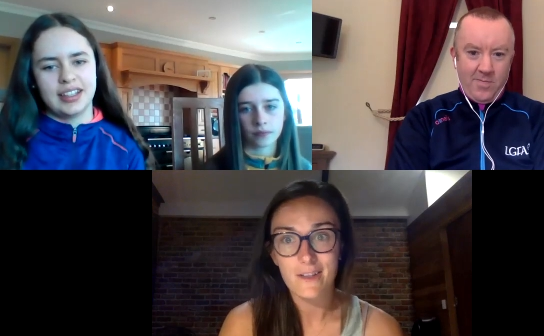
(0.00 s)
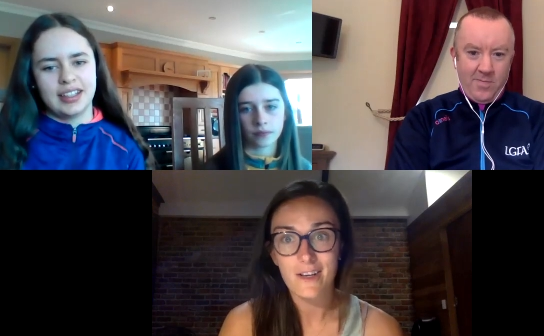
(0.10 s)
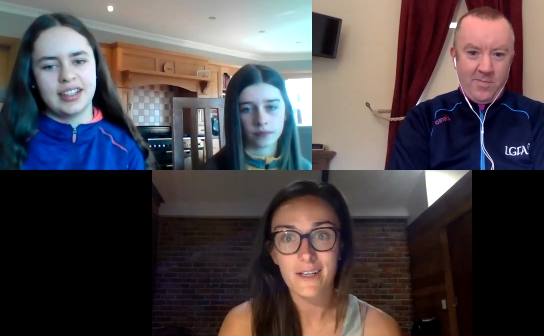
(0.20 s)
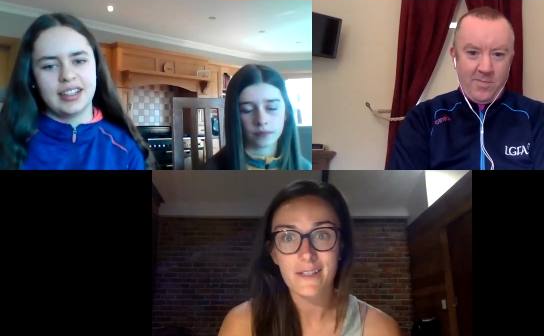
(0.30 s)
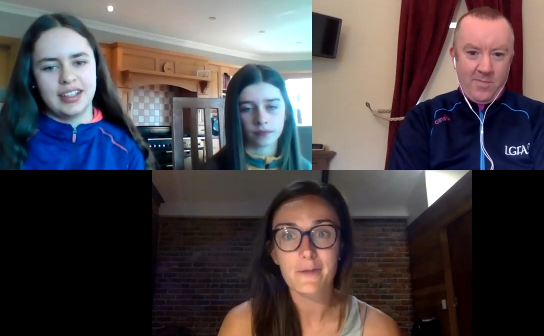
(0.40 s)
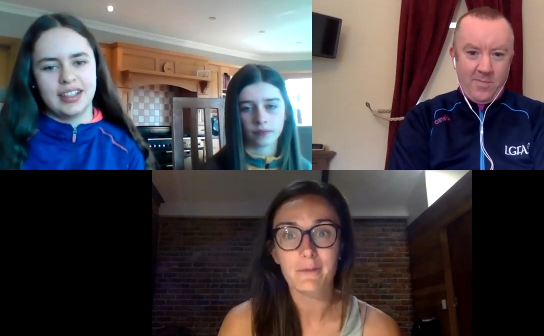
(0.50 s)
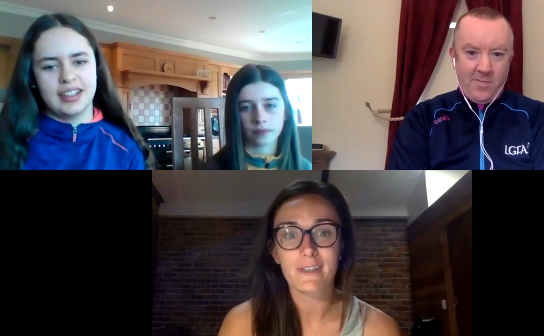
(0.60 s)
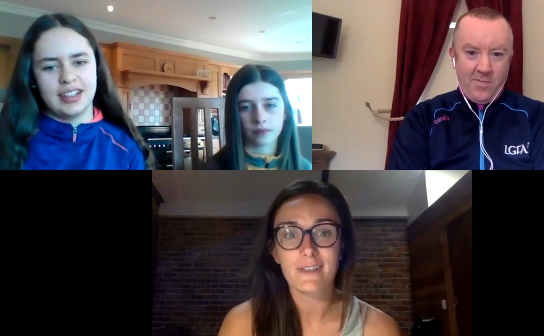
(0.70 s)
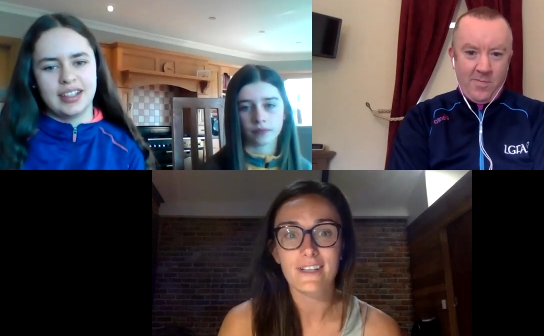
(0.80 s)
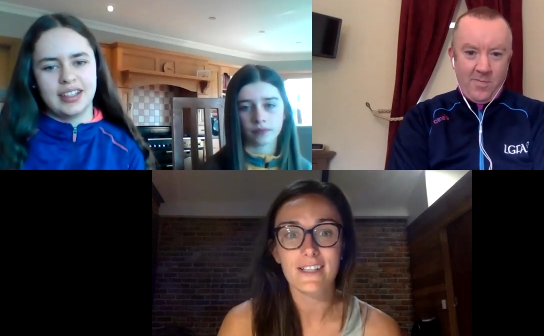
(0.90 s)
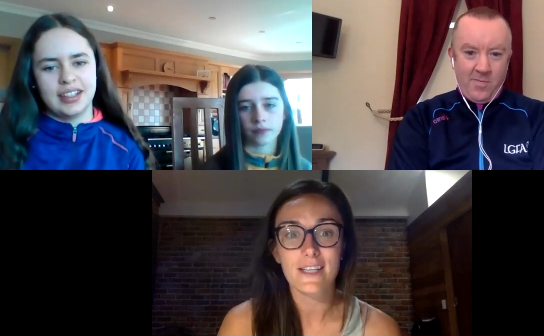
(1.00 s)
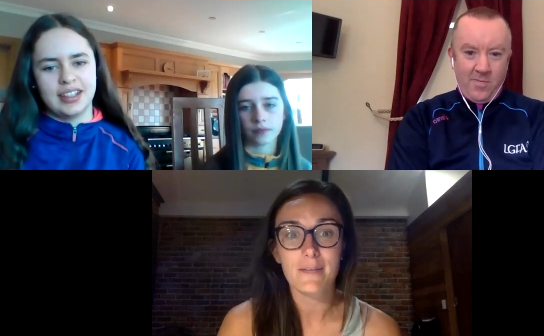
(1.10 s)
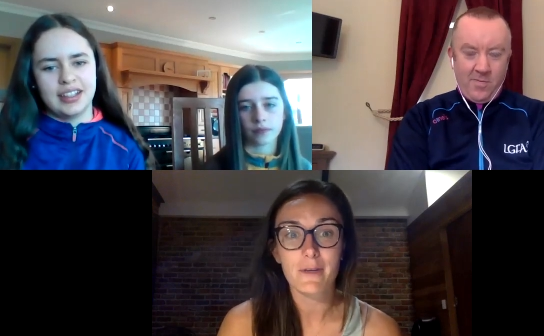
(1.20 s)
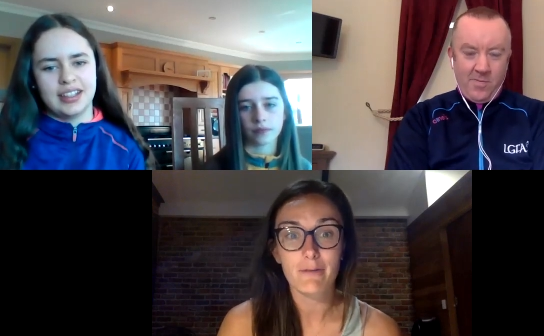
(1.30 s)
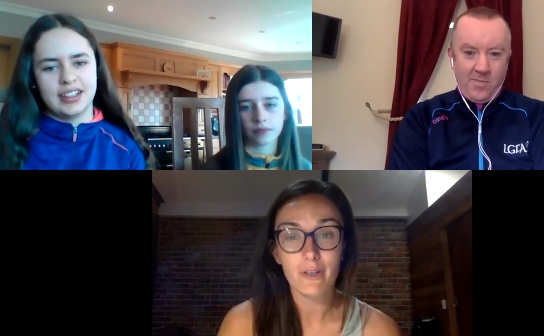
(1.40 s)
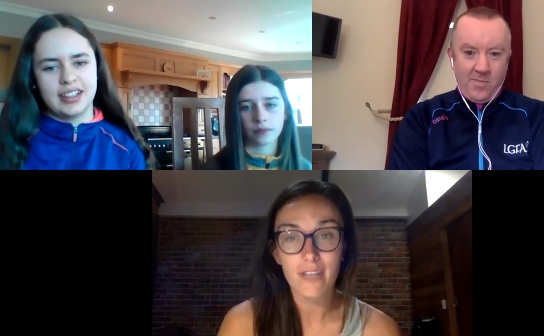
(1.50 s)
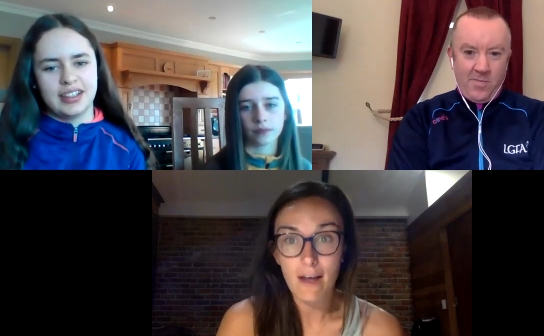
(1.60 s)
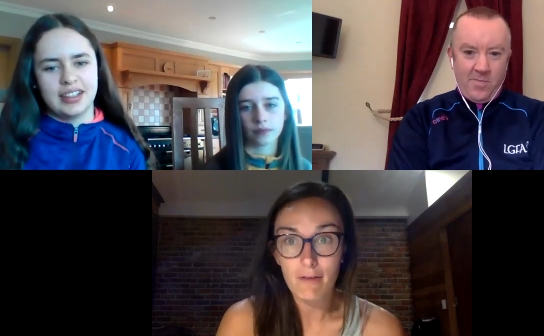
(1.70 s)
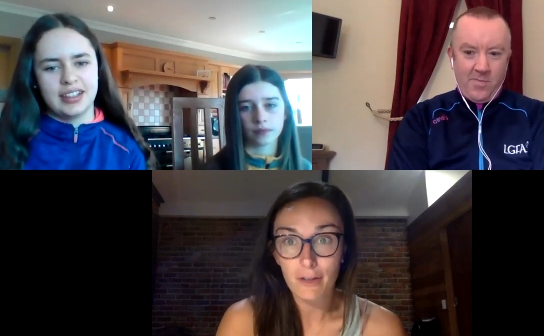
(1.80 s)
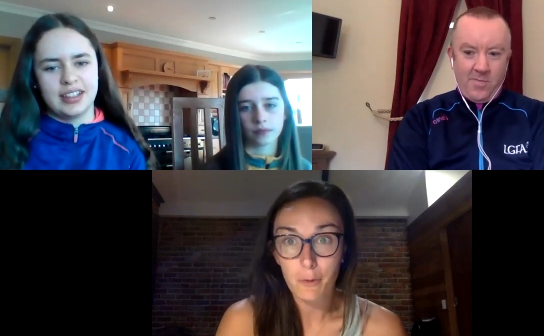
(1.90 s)
Speaker 1: So there is some girls in our team who've
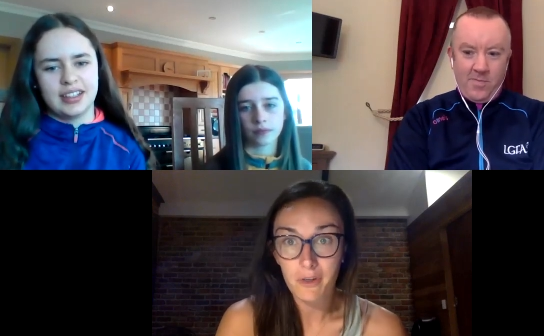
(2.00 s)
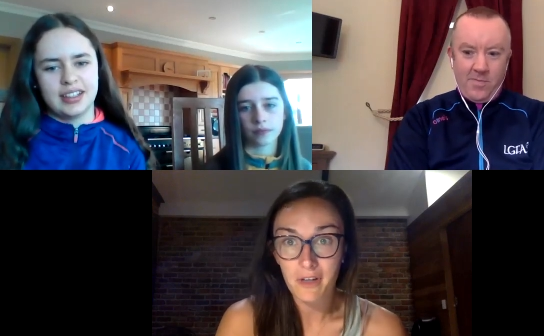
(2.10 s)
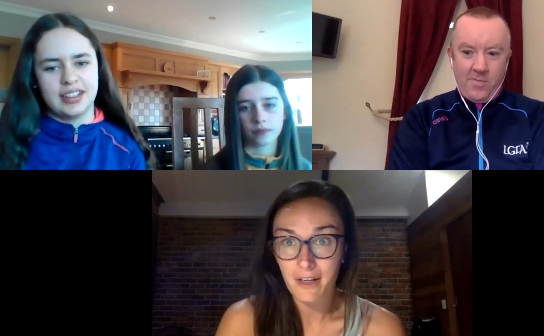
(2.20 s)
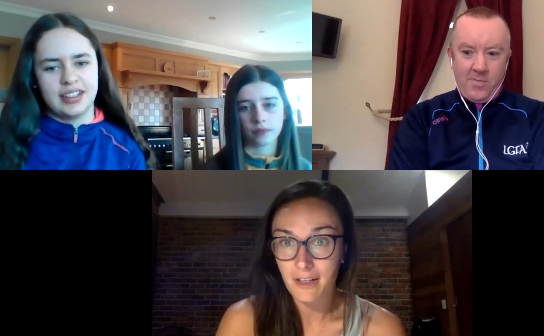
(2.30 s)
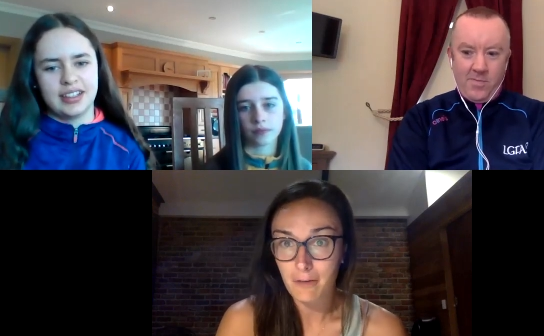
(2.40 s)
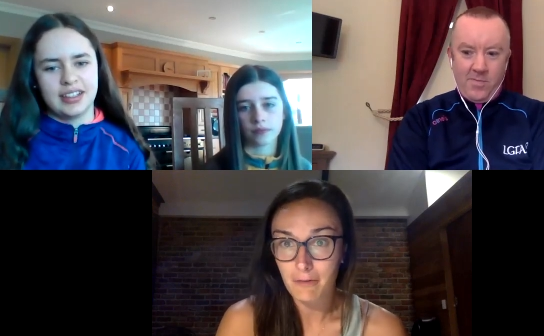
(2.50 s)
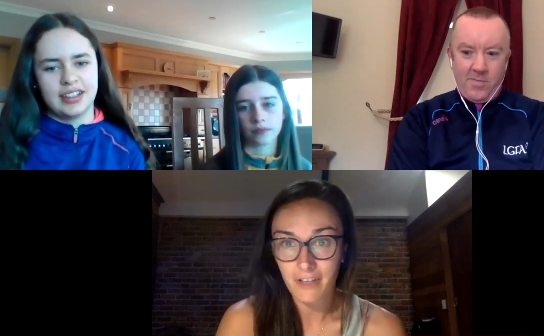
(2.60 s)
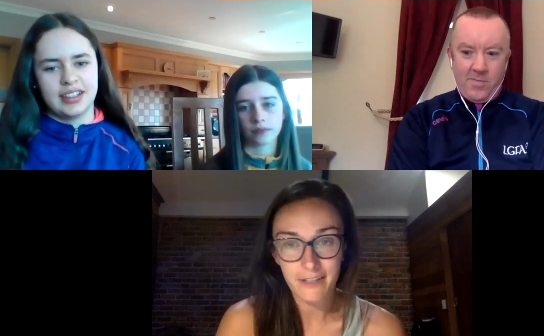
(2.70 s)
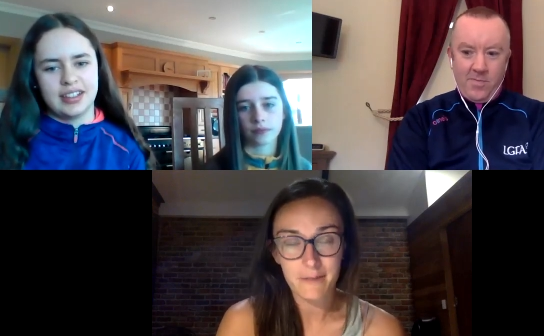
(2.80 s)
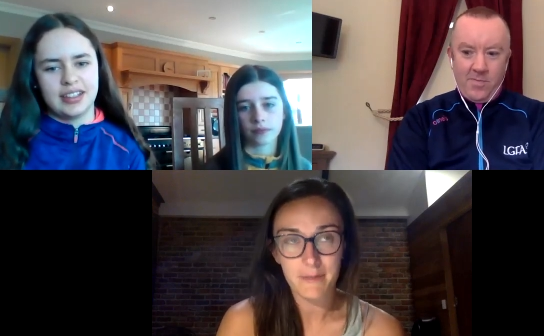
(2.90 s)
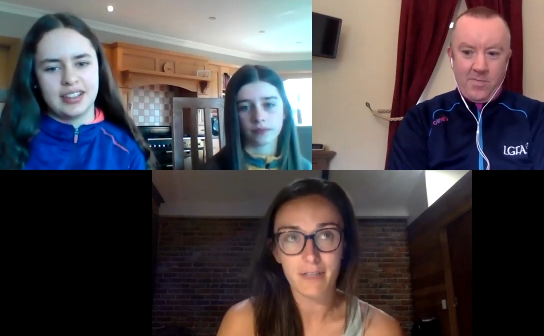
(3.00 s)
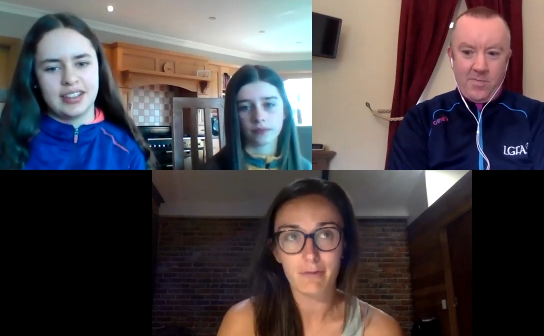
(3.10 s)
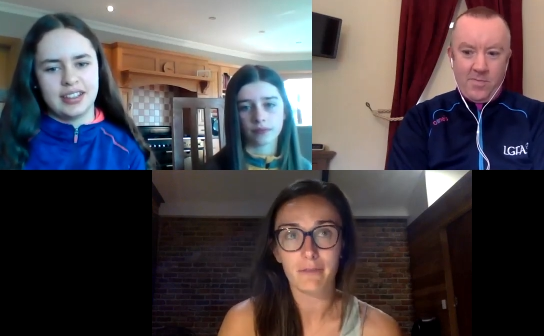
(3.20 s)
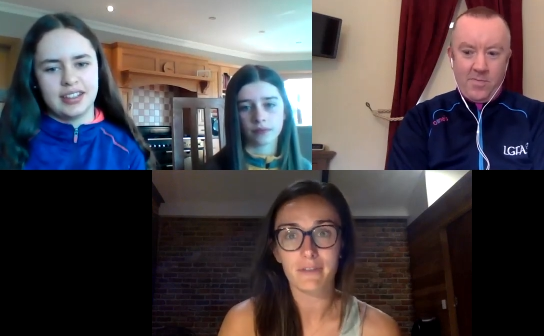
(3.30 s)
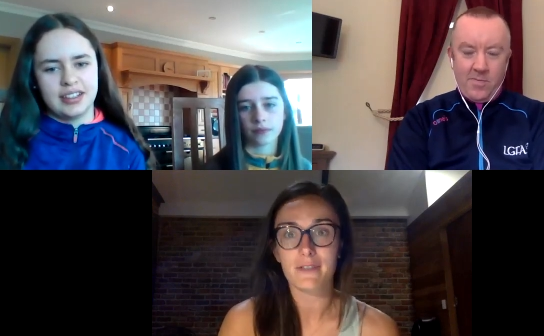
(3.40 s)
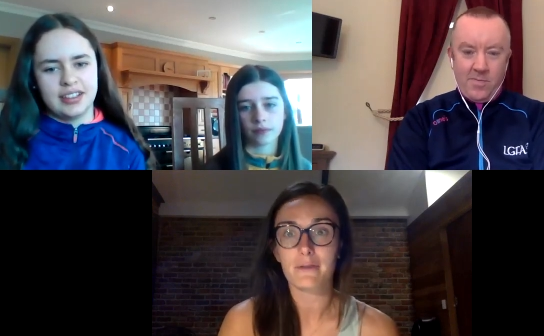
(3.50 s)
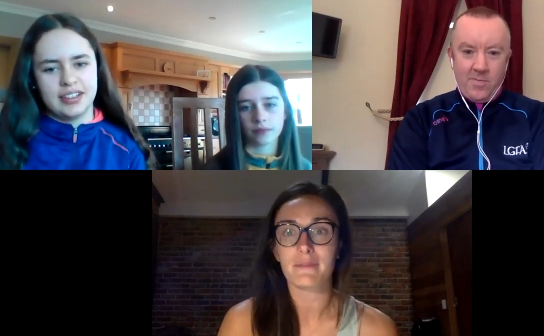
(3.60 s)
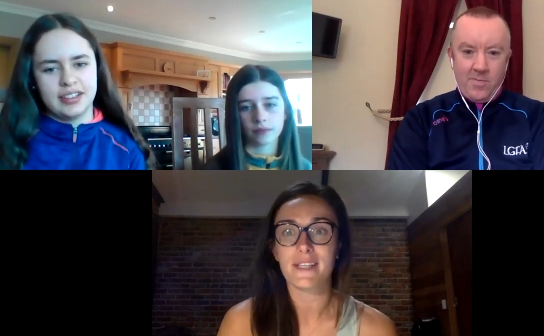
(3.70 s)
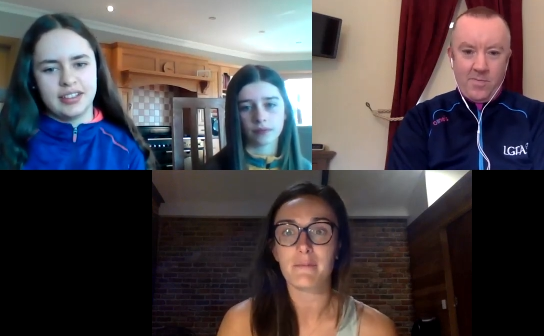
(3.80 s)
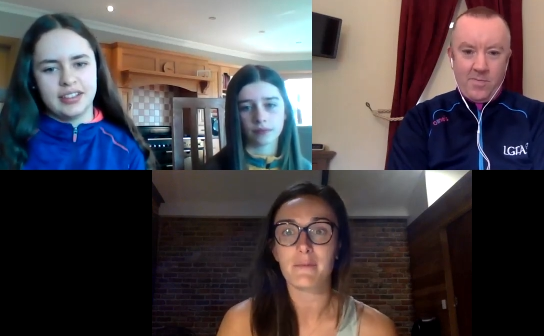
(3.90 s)
only ever won All Ireland finals, being involved with the
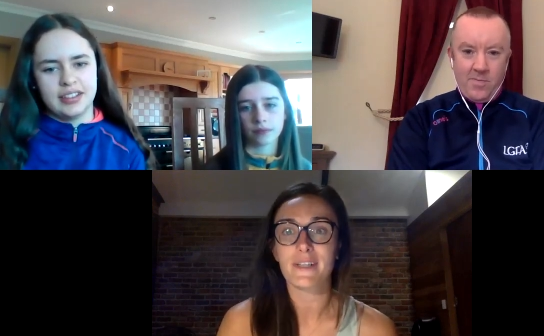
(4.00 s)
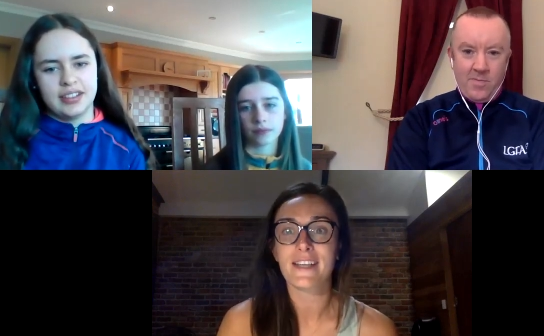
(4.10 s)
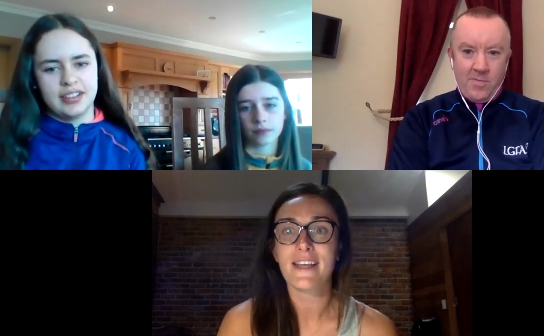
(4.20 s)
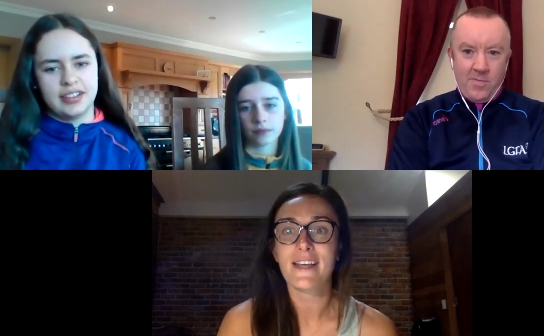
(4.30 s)
Dublin team, but